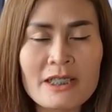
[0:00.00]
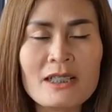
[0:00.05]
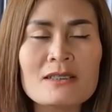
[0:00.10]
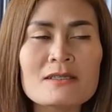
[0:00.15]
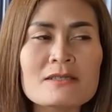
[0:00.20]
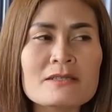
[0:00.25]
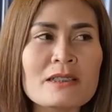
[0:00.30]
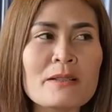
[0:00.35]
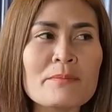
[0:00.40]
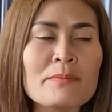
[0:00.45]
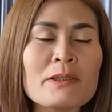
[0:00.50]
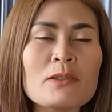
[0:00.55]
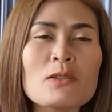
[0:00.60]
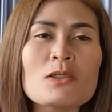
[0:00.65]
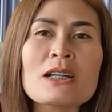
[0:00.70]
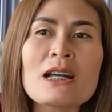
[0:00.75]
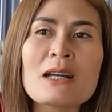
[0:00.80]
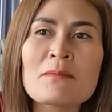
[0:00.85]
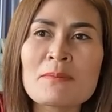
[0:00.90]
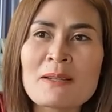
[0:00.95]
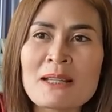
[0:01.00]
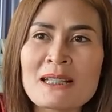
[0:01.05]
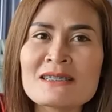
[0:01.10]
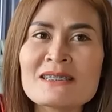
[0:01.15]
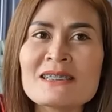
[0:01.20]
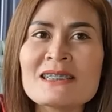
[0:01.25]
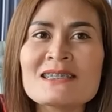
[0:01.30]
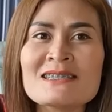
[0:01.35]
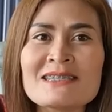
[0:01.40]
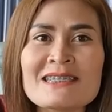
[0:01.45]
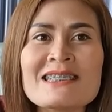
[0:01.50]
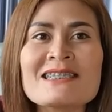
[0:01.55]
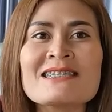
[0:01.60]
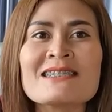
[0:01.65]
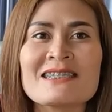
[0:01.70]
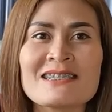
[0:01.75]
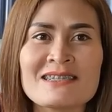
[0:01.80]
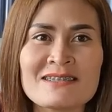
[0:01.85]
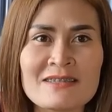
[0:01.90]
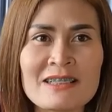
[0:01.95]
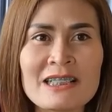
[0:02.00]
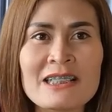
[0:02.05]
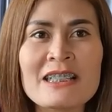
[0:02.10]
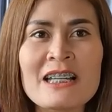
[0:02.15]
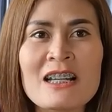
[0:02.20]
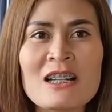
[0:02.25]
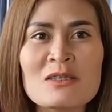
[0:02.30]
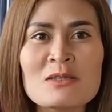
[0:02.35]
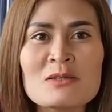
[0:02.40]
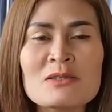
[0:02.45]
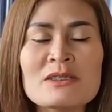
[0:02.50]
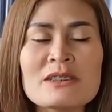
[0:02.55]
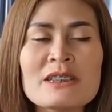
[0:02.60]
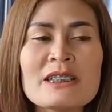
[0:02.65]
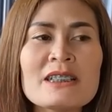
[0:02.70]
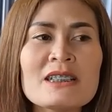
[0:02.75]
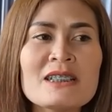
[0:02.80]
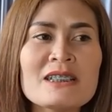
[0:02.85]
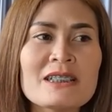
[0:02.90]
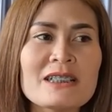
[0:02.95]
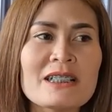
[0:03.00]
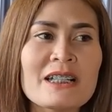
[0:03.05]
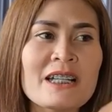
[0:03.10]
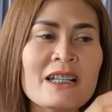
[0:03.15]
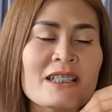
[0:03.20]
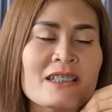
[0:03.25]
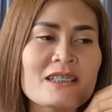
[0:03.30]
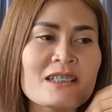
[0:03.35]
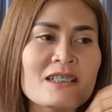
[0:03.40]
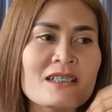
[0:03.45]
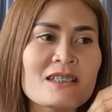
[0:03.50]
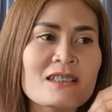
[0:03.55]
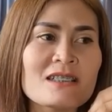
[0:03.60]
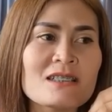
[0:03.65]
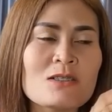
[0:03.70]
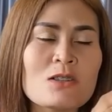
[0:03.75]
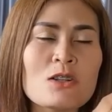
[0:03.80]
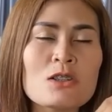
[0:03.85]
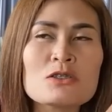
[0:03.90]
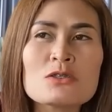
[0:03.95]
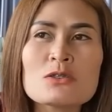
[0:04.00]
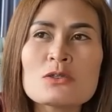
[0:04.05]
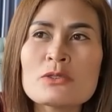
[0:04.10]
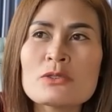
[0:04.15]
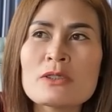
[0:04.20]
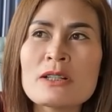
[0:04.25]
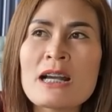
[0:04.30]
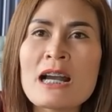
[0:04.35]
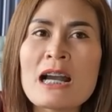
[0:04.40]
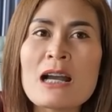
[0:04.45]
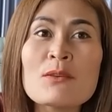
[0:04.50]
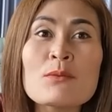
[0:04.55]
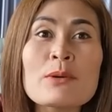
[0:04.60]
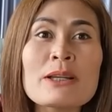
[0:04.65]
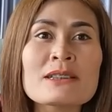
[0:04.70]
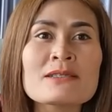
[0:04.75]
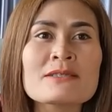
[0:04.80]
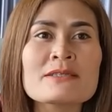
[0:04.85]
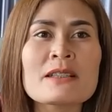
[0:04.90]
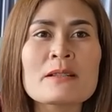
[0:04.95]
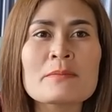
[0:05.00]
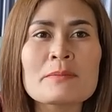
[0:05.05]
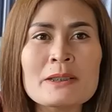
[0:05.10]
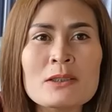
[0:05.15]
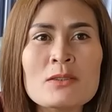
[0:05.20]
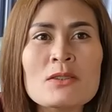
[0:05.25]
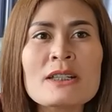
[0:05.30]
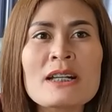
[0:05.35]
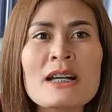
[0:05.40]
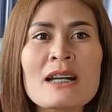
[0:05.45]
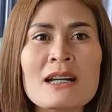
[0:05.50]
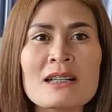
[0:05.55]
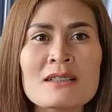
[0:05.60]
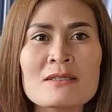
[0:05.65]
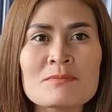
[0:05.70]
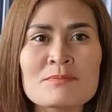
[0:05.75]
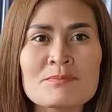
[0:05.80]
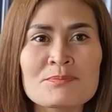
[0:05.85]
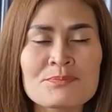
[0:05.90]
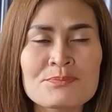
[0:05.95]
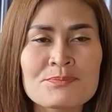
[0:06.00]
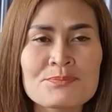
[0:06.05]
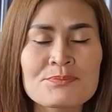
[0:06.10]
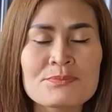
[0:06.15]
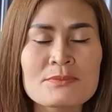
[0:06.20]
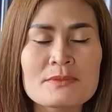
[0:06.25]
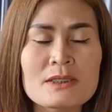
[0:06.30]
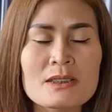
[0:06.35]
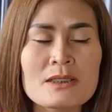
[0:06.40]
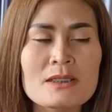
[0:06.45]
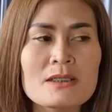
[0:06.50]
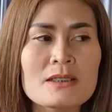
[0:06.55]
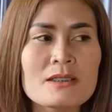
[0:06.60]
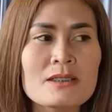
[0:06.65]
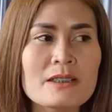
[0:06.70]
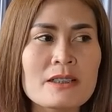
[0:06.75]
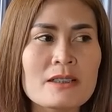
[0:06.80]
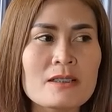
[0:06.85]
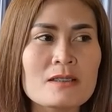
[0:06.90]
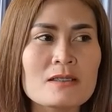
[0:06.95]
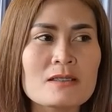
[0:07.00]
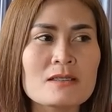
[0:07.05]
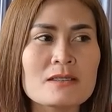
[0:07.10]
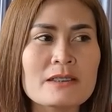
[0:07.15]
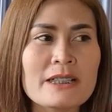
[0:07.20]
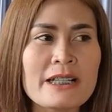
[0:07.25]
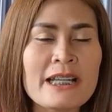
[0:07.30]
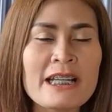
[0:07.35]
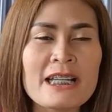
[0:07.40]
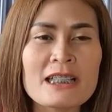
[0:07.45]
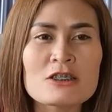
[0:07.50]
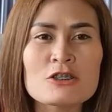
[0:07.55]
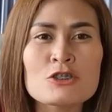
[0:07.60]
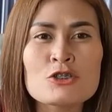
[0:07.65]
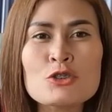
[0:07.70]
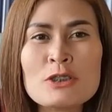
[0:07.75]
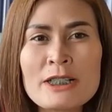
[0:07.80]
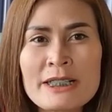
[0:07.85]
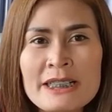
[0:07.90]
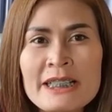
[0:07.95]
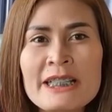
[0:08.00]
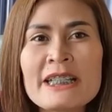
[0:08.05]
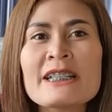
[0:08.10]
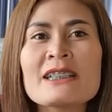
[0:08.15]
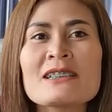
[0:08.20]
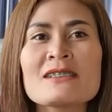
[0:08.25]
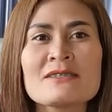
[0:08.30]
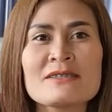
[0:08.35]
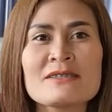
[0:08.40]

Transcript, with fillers: Yeah, tapioca planting season right now, and uh, also harvest tapioca. Yeah. And sugarcane.